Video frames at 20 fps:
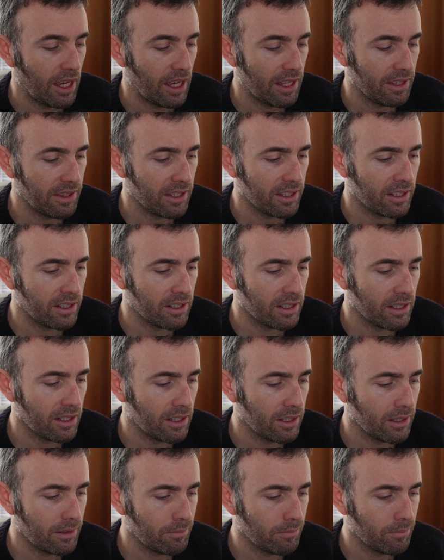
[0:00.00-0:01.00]
And then
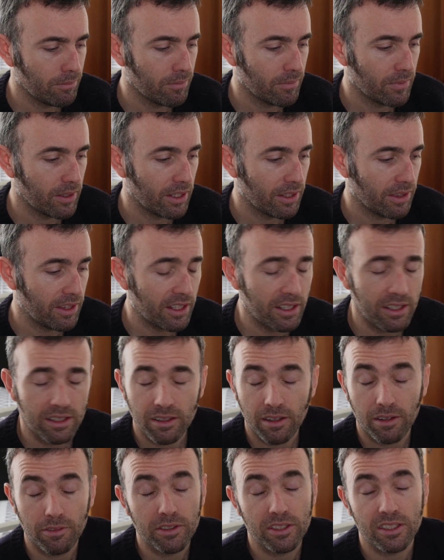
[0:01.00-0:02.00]

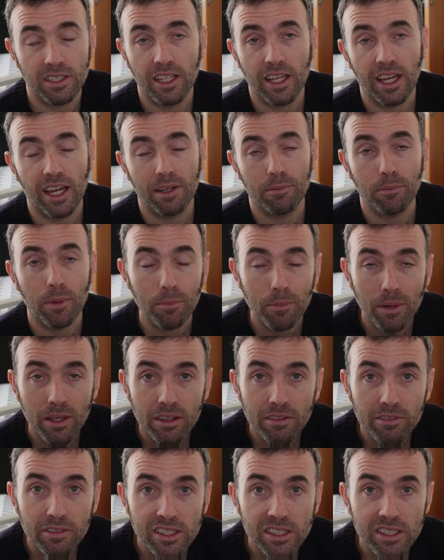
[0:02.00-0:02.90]
obviously I had my mother